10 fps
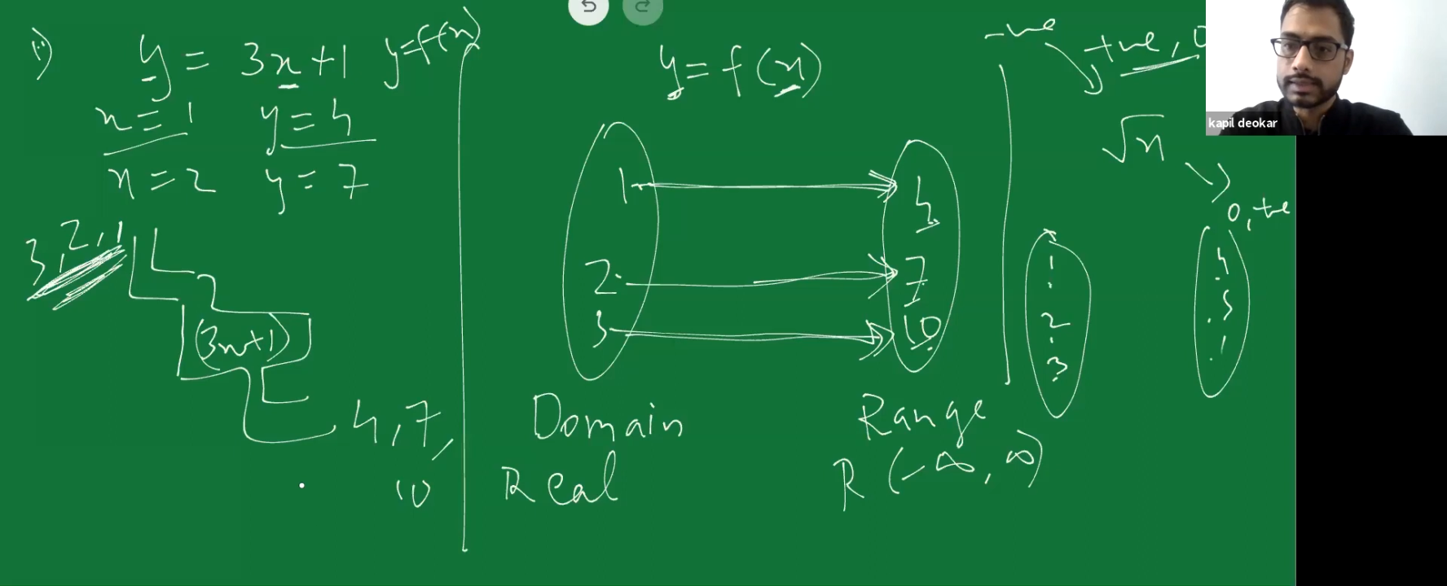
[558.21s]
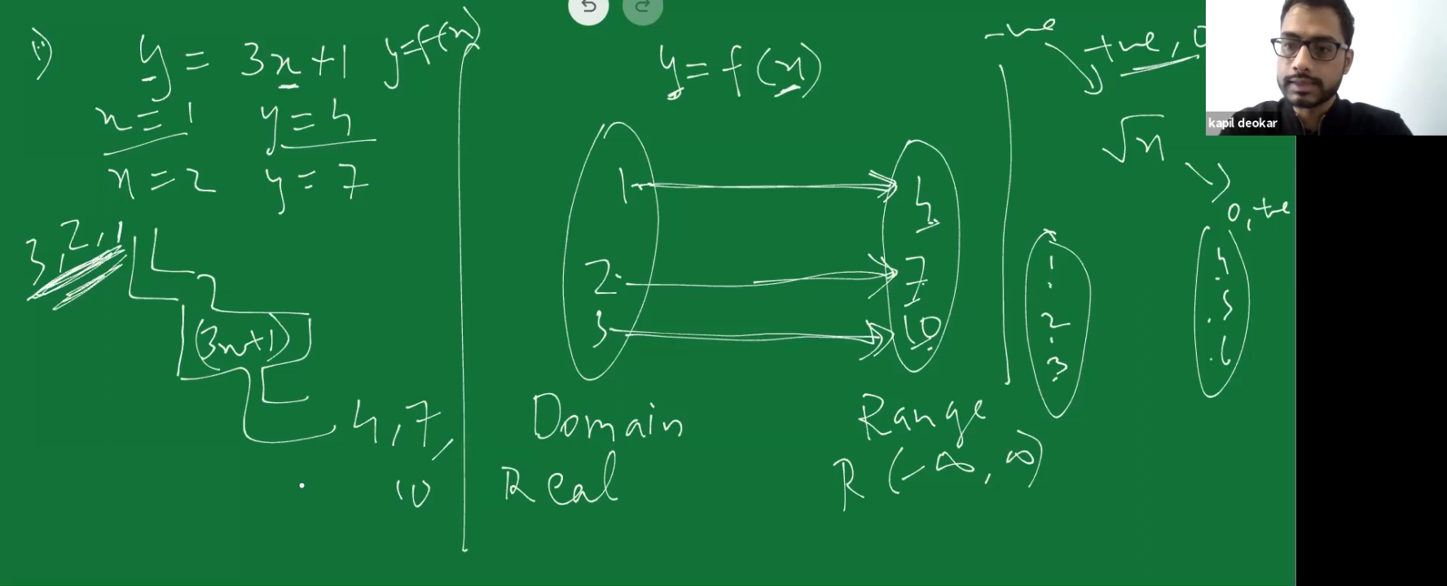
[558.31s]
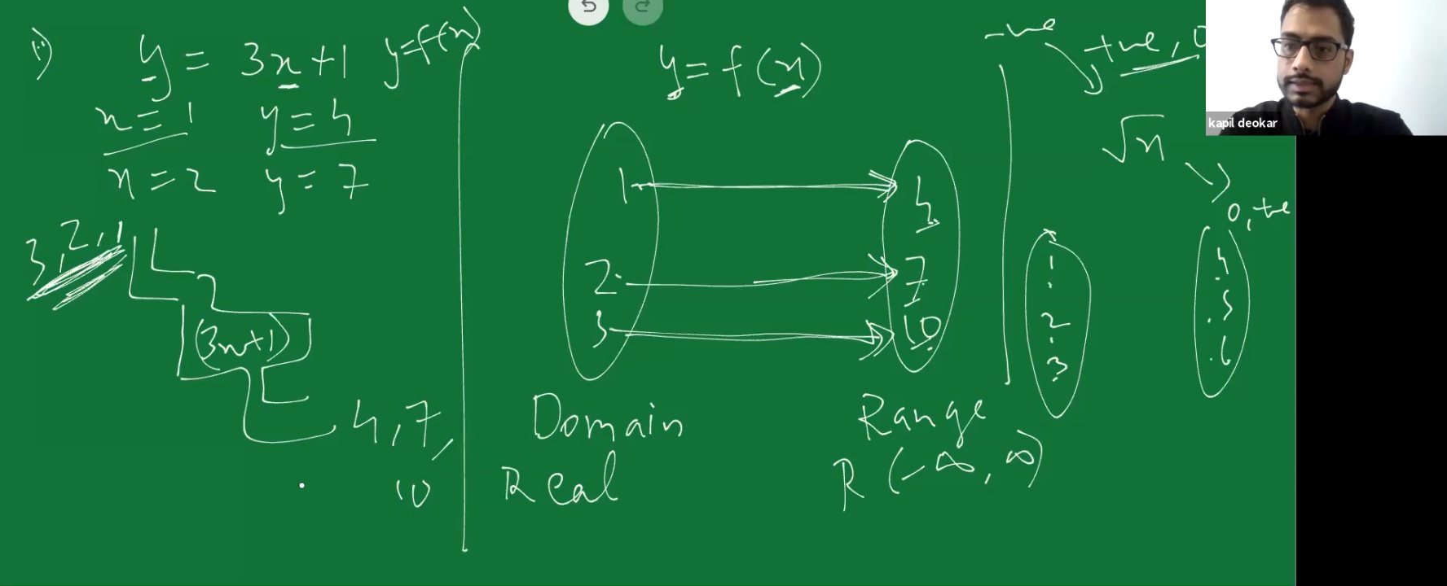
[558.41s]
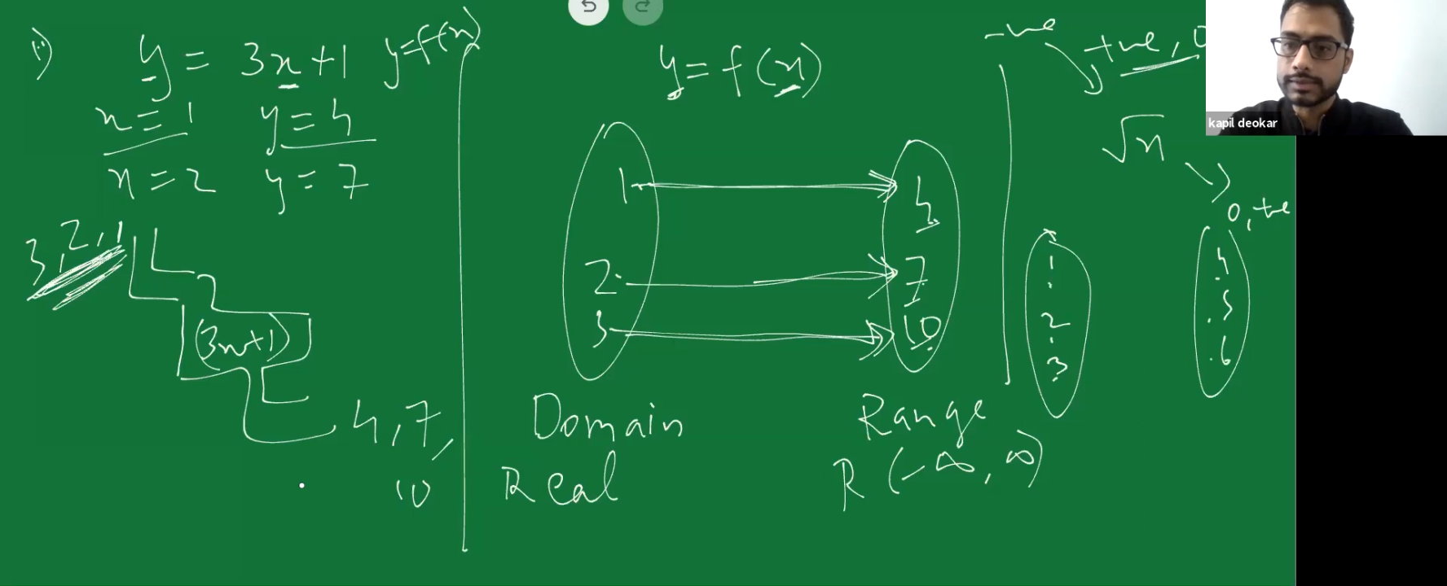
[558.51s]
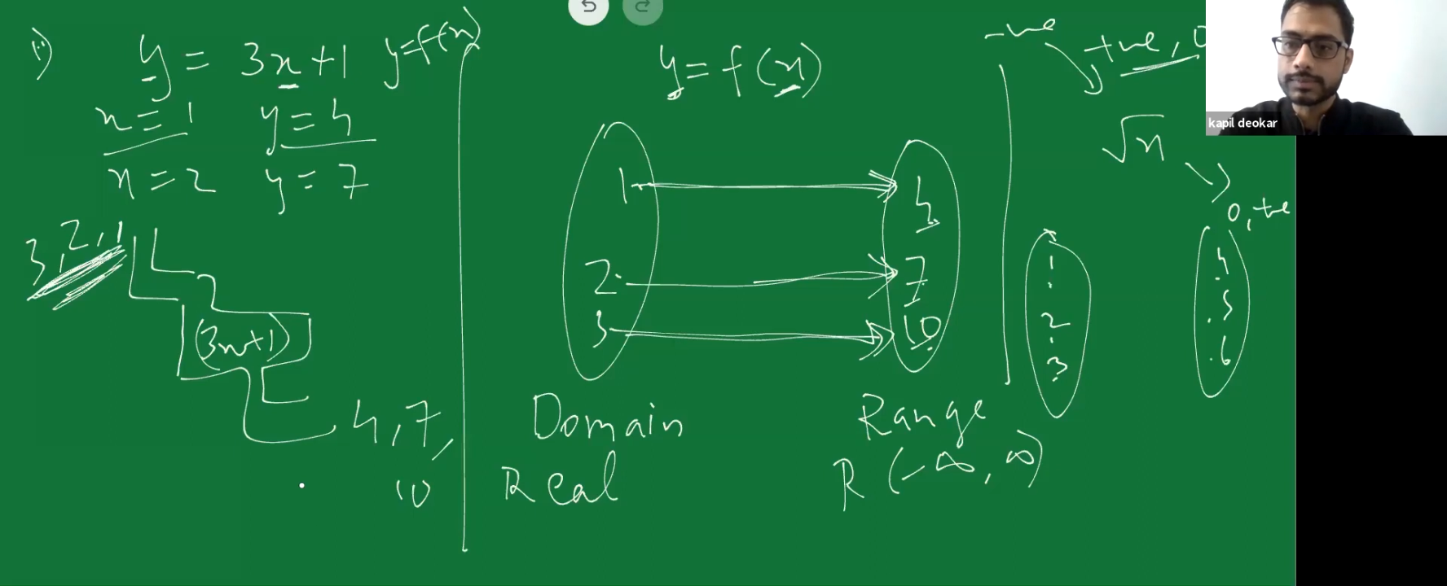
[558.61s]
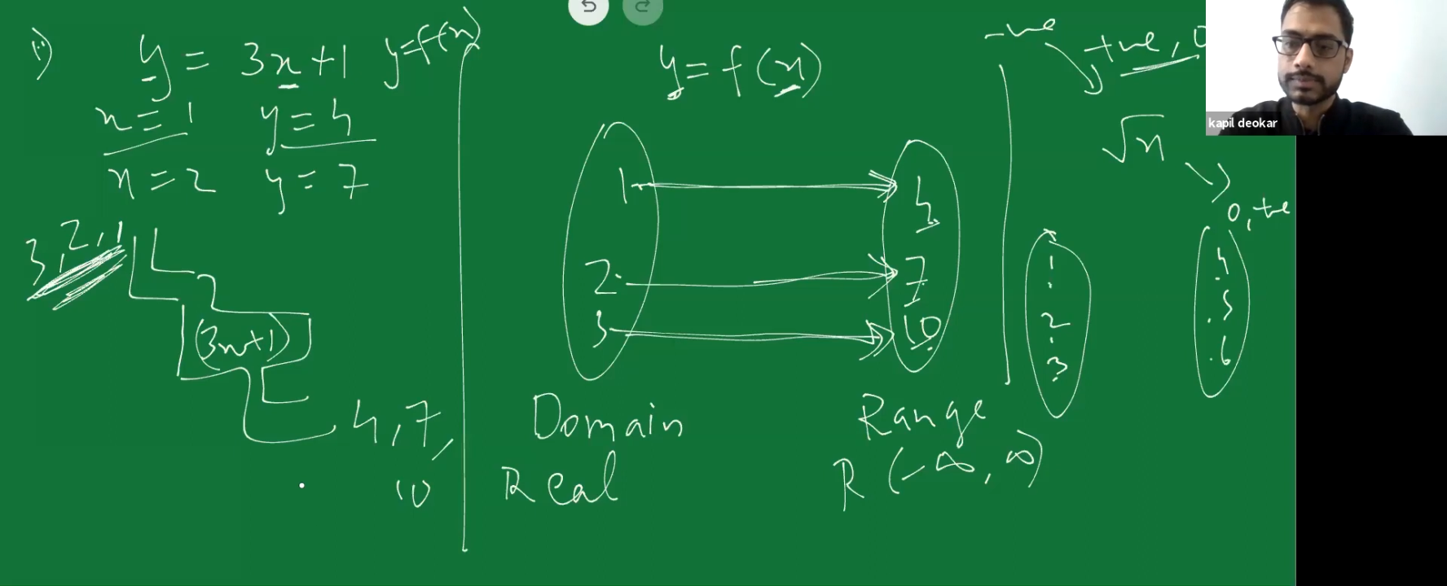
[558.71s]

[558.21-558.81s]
6.